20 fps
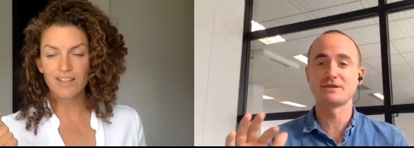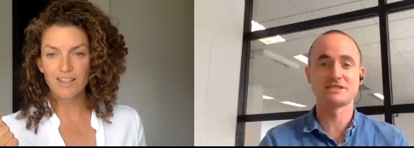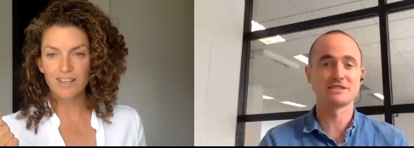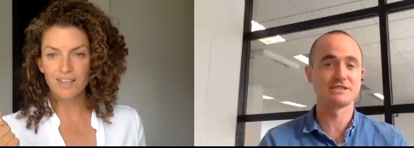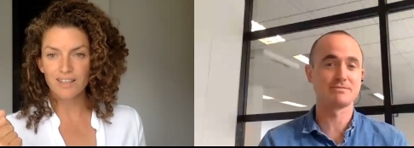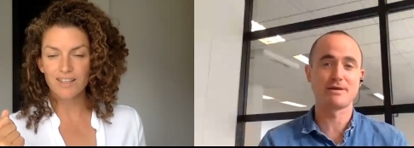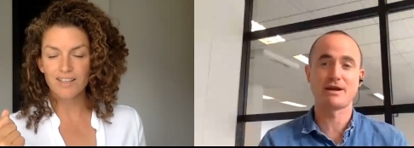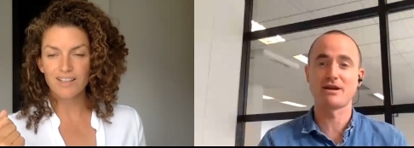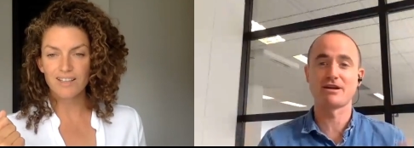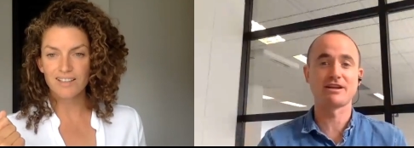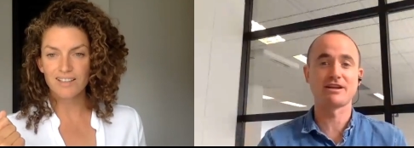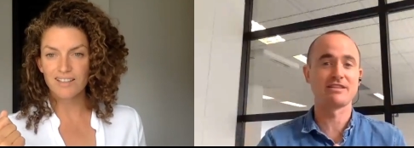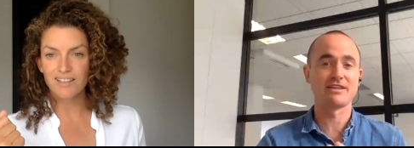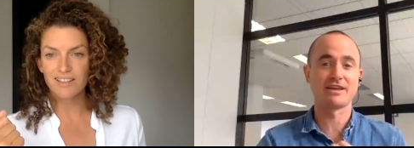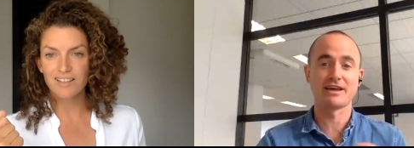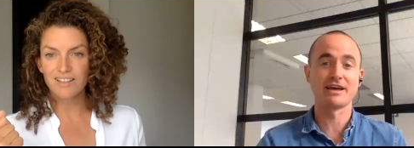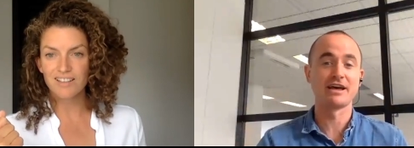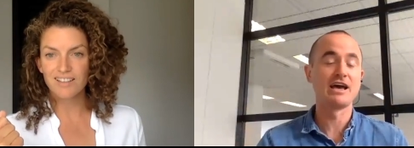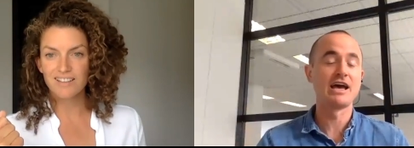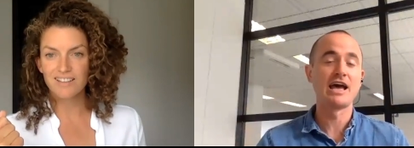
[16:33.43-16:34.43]
Speaker 1: disparity
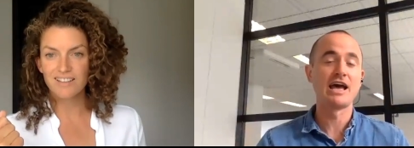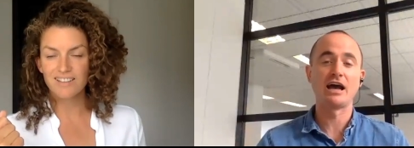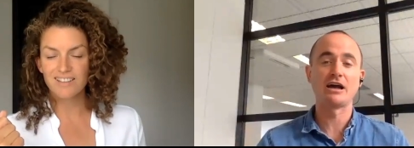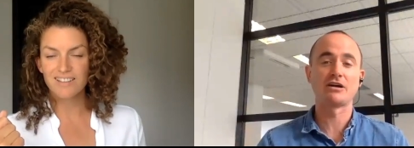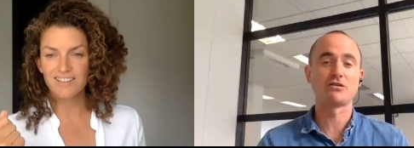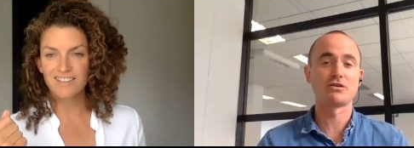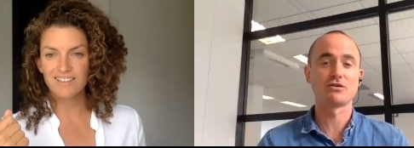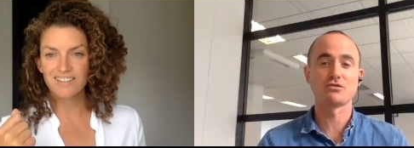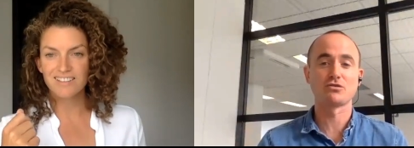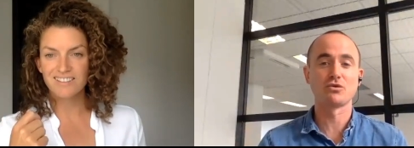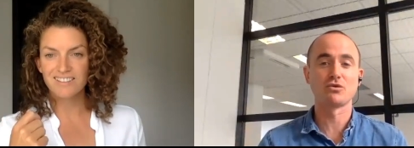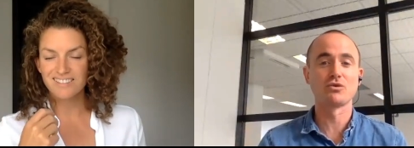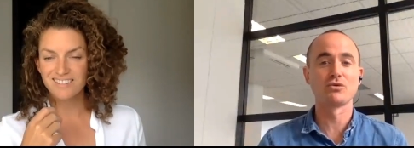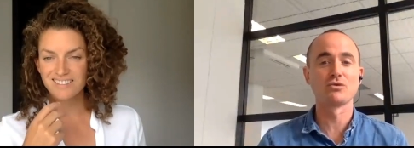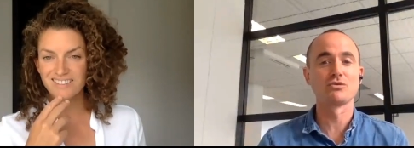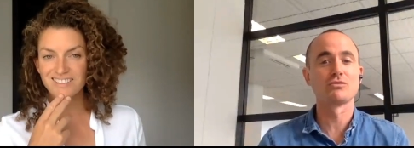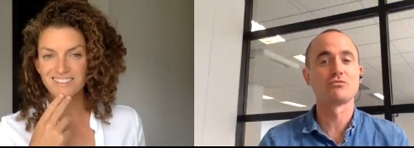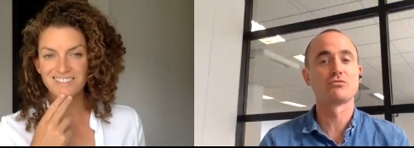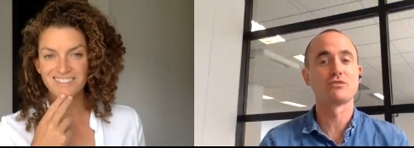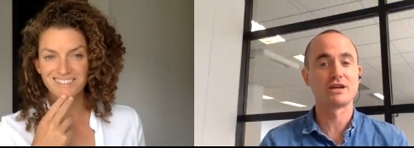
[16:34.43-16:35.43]
there across
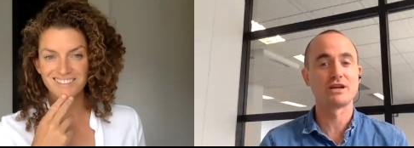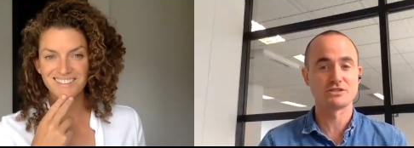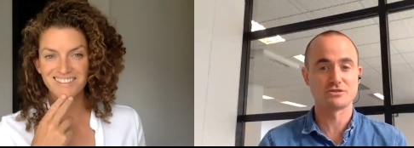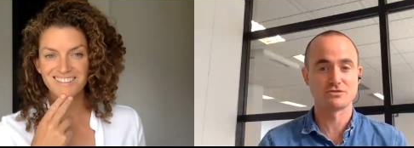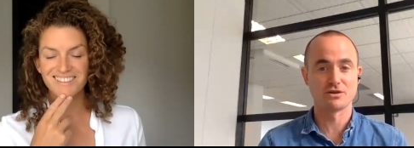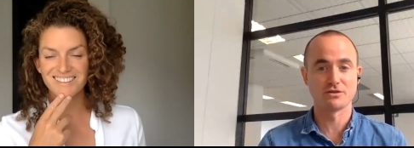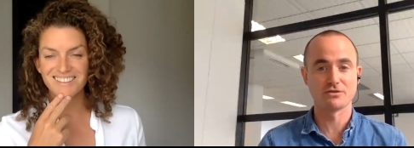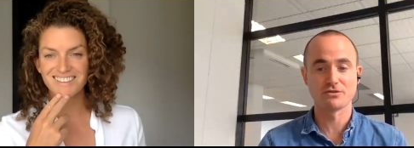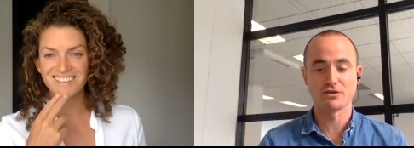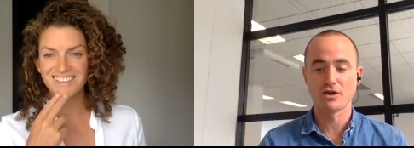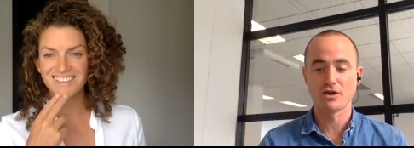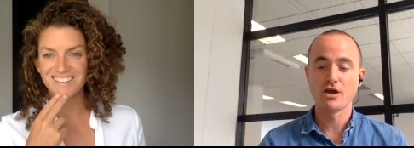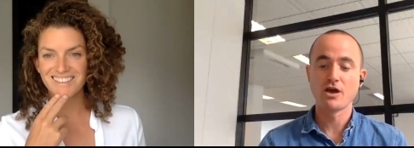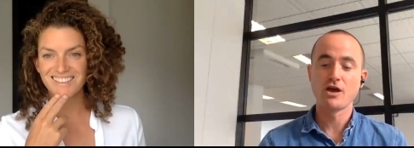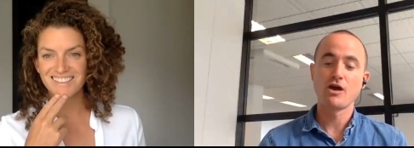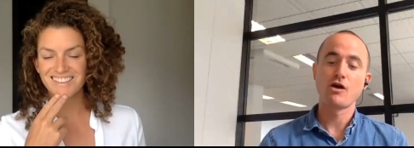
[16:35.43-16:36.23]
all restaurants